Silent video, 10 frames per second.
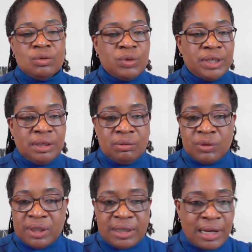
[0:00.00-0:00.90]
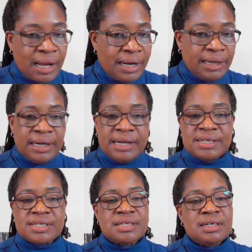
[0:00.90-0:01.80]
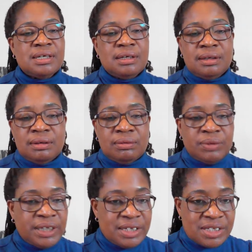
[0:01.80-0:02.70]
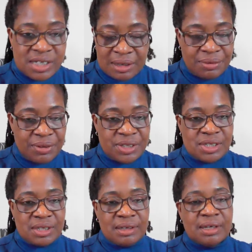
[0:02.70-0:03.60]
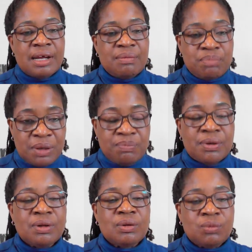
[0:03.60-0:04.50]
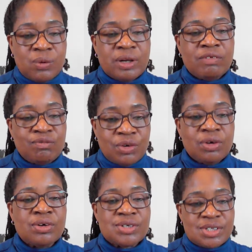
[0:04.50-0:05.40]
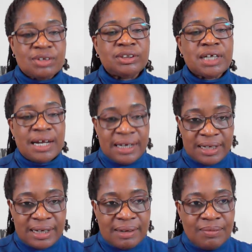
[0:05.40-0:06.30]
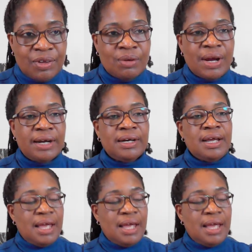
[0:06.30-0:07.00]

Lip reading: with kindness, with integrity. And people will follow such a leader. All right.